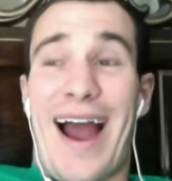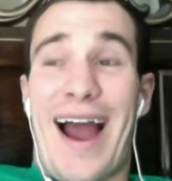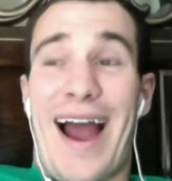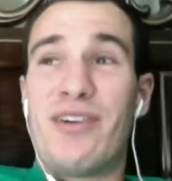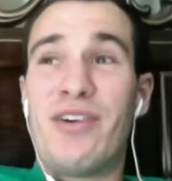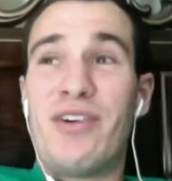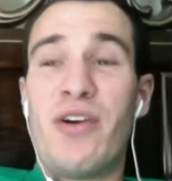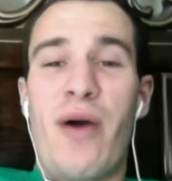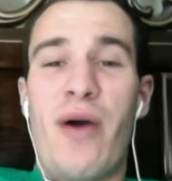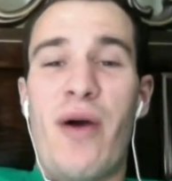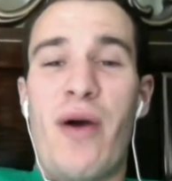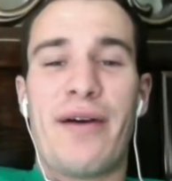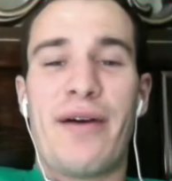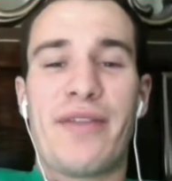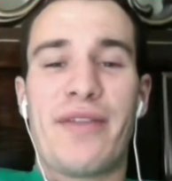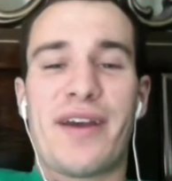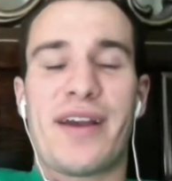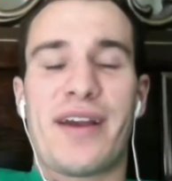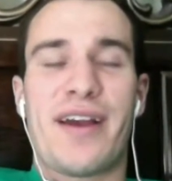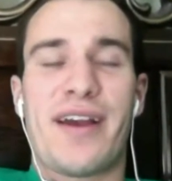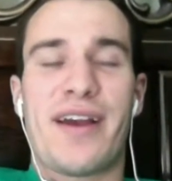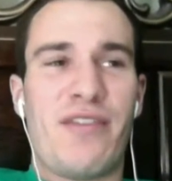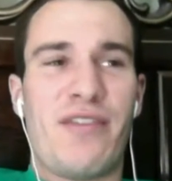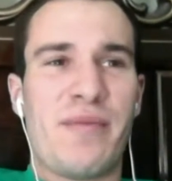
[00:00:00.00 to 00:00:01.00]
don't know how the
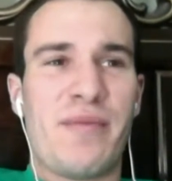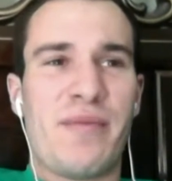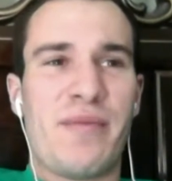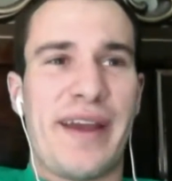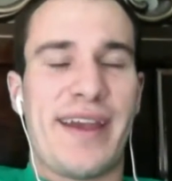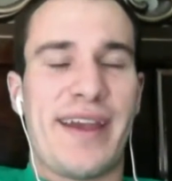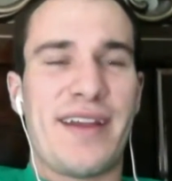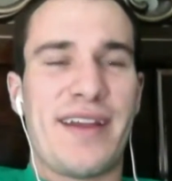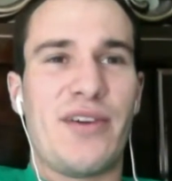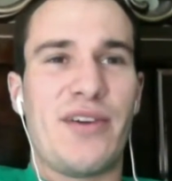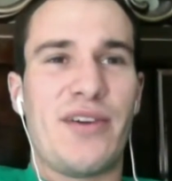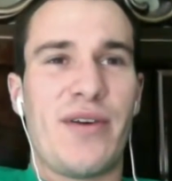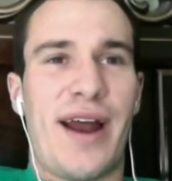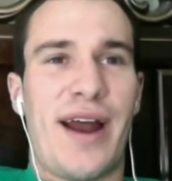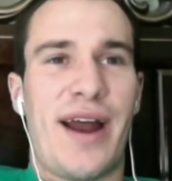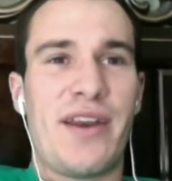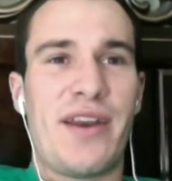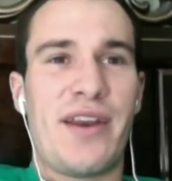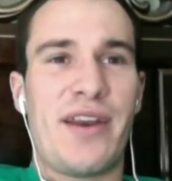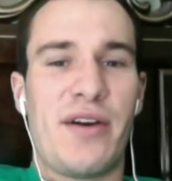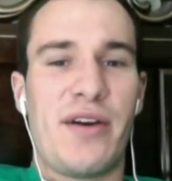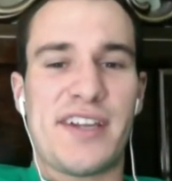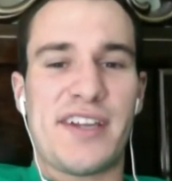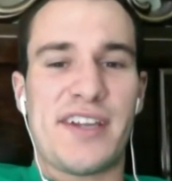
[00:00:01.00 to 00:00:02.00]
government can do it. I
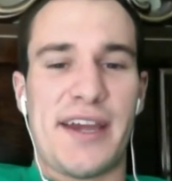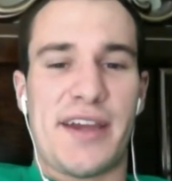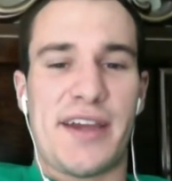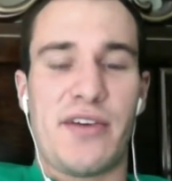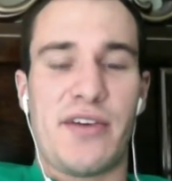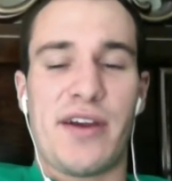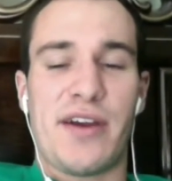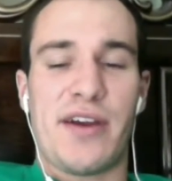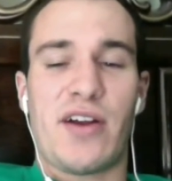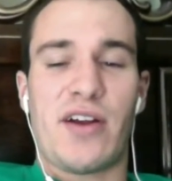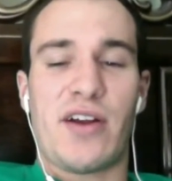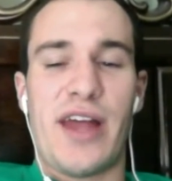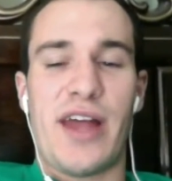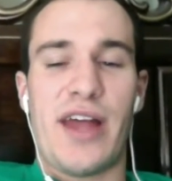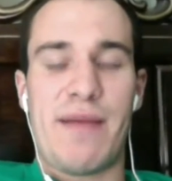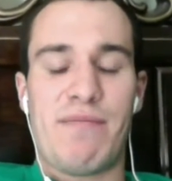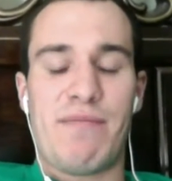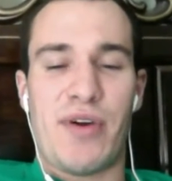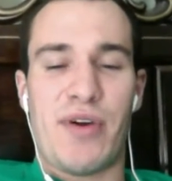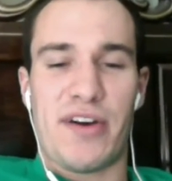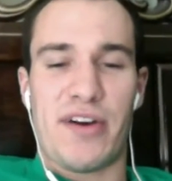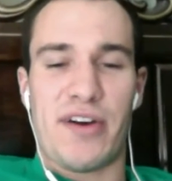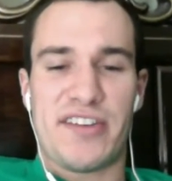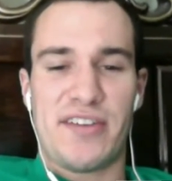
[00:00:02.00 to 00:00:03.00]
know it's like you could claim
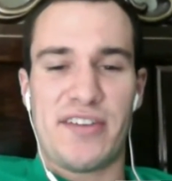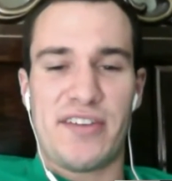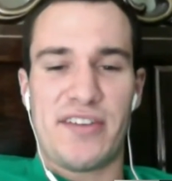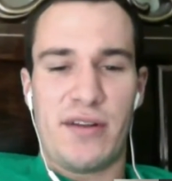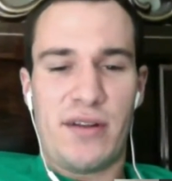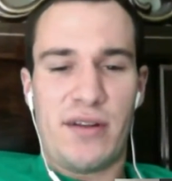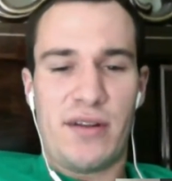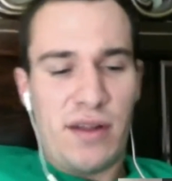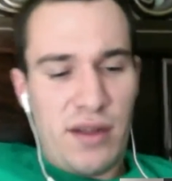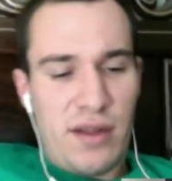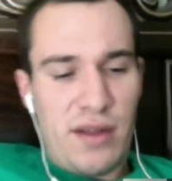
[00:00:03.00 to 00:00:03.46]
personal